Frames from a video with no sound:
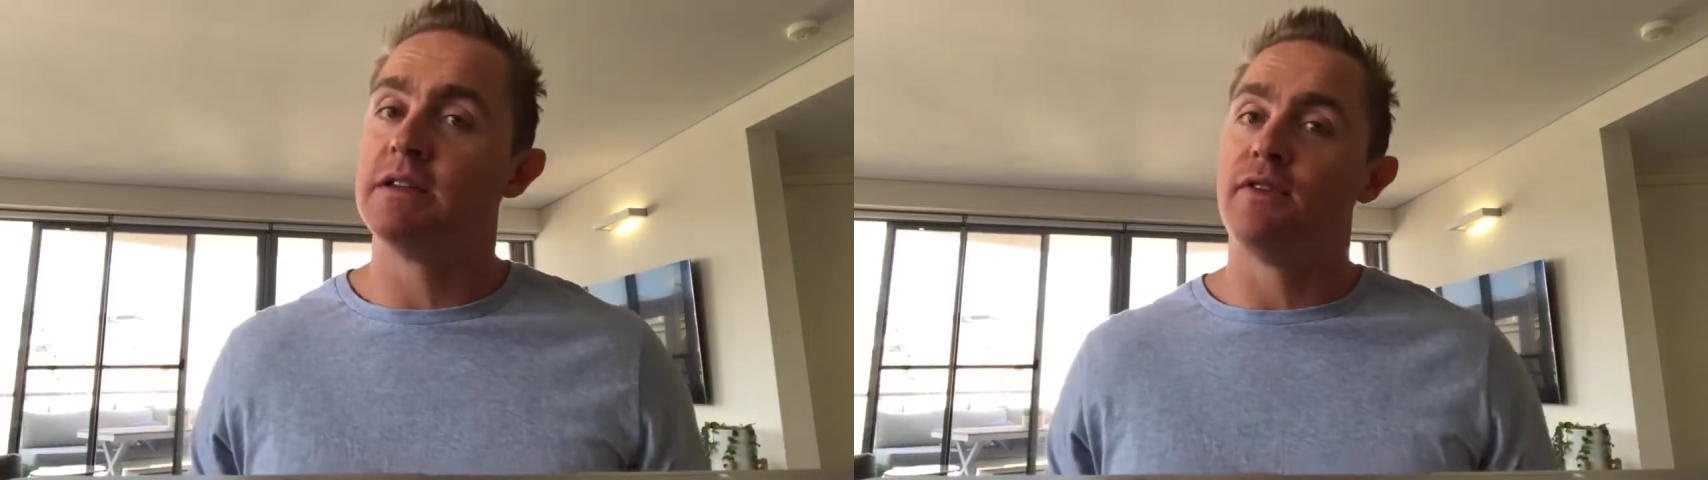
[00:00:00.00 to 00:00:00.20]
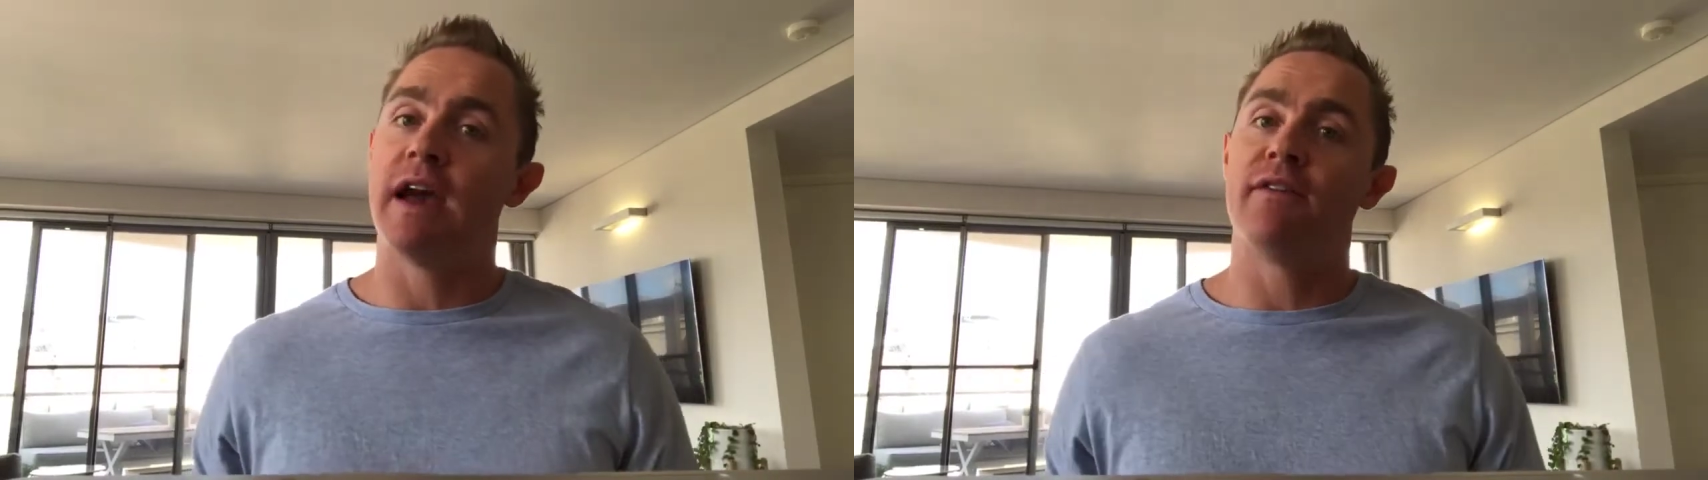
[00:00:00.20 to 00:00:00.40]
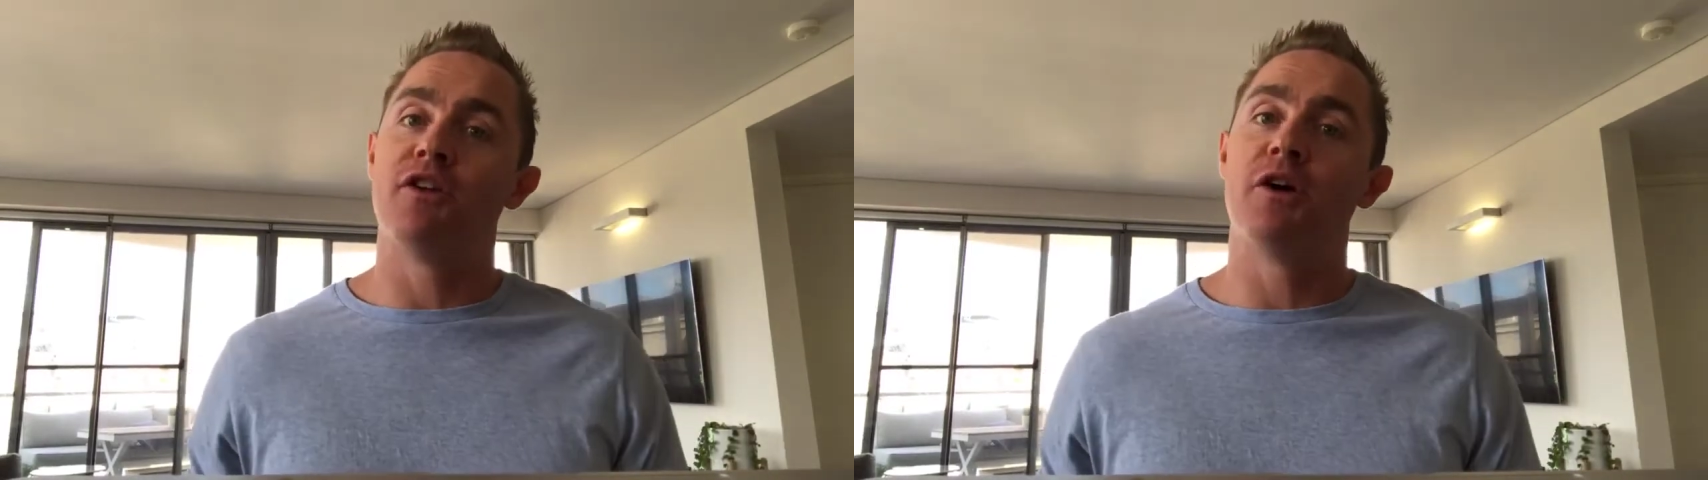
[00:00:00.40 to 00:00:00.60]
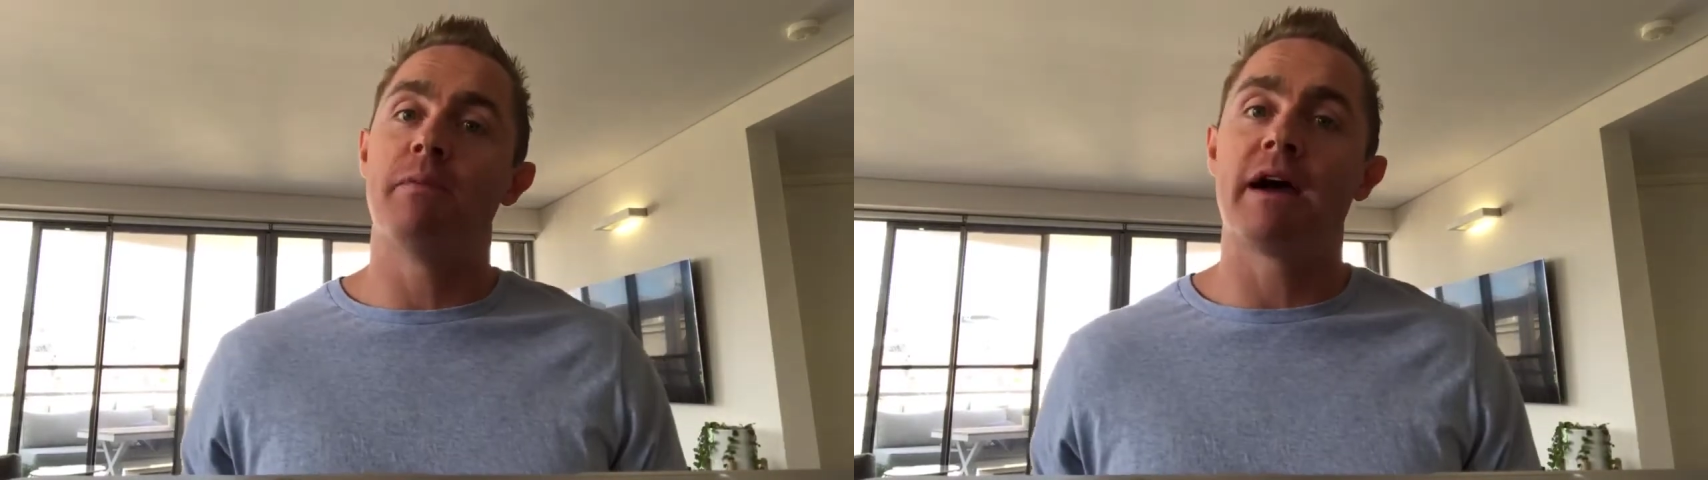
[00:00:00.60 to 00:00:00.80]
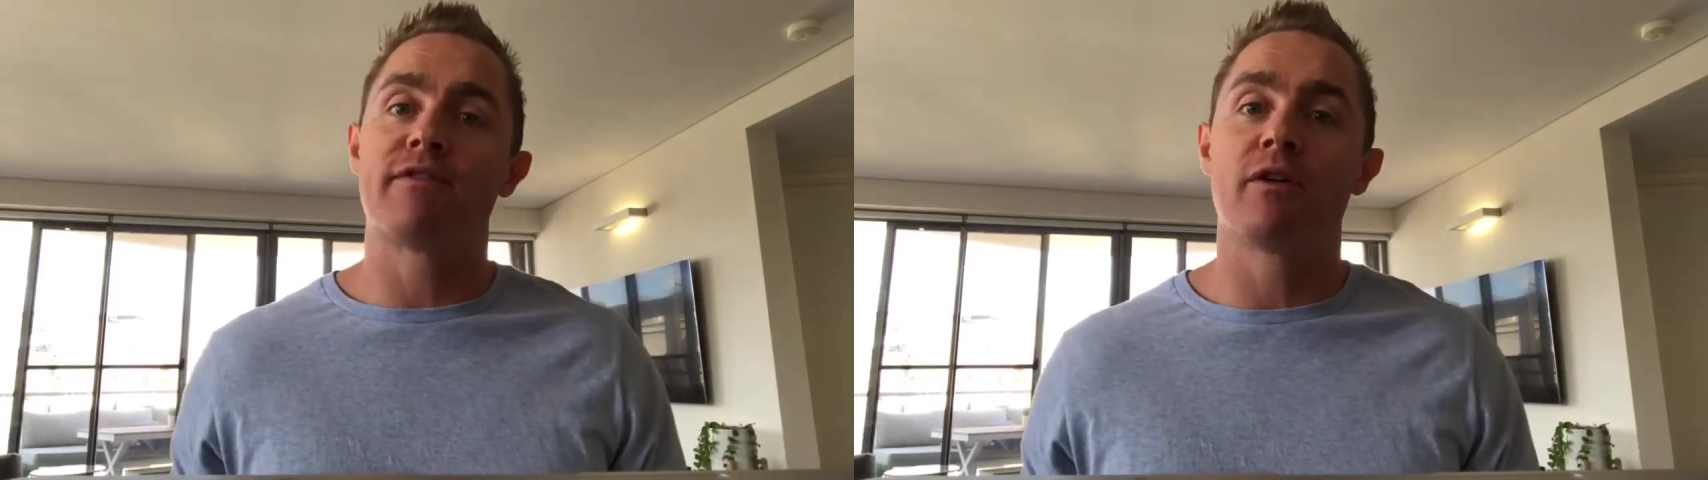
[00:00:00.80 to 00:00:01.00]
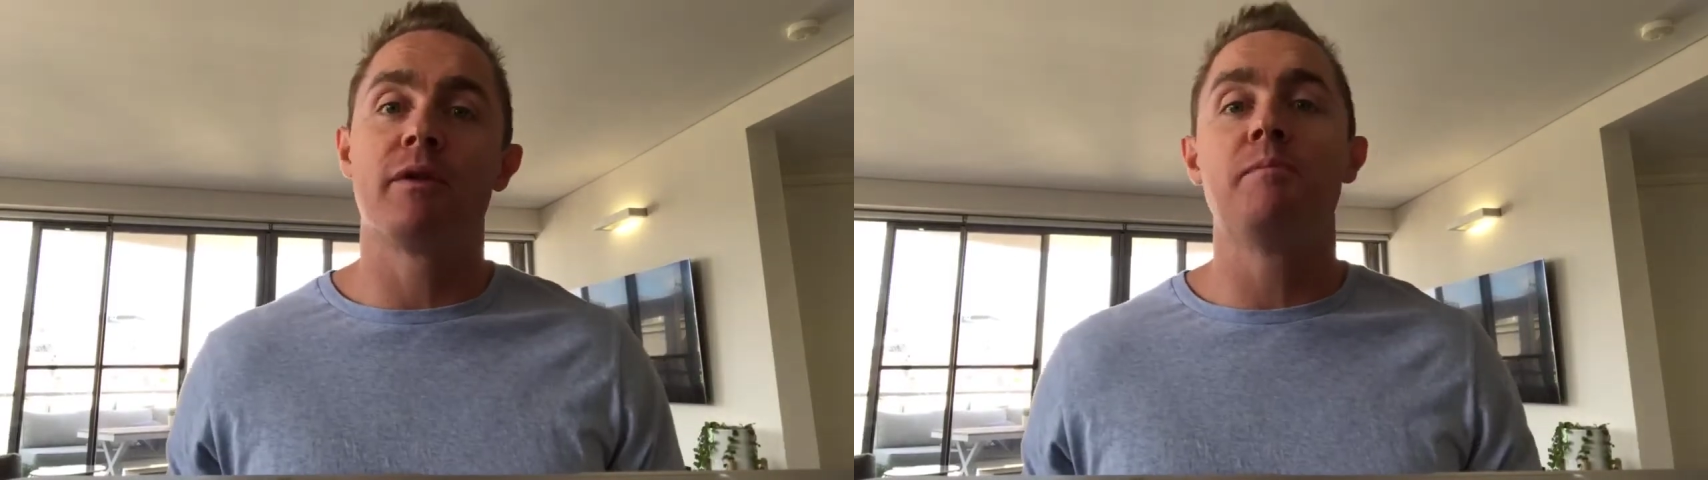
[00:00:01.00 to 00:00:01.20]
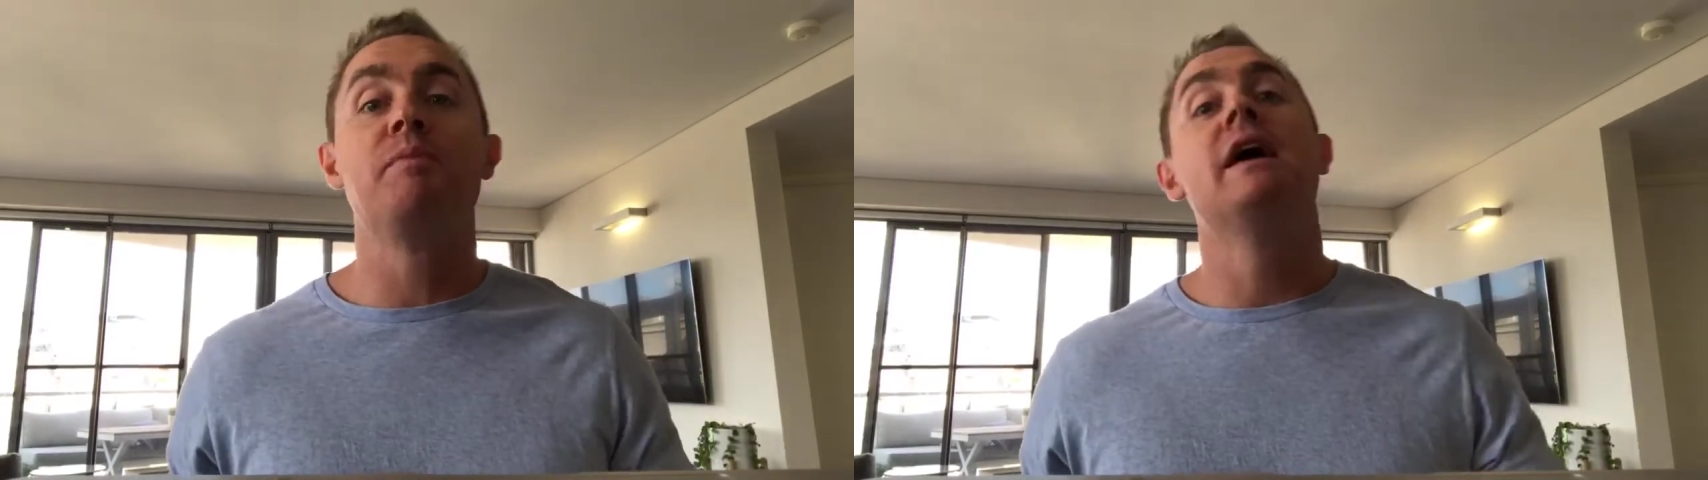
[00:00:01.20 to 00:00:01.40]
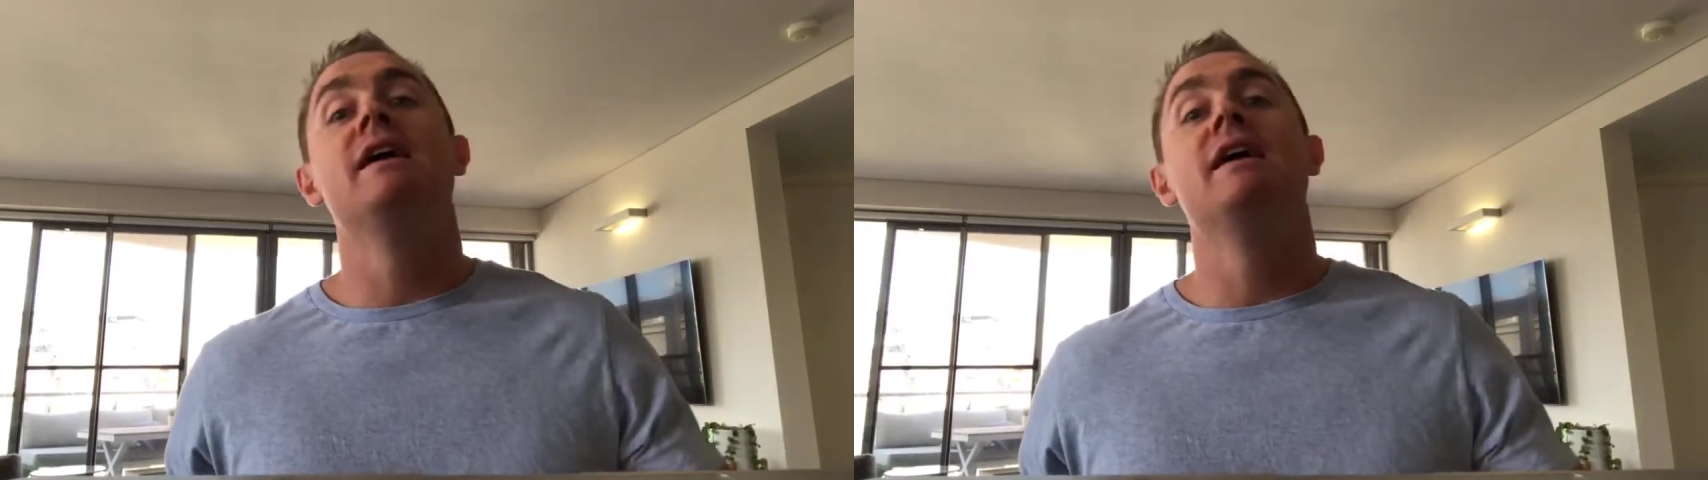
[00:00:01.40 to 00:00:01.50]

if you haven't heard back from them.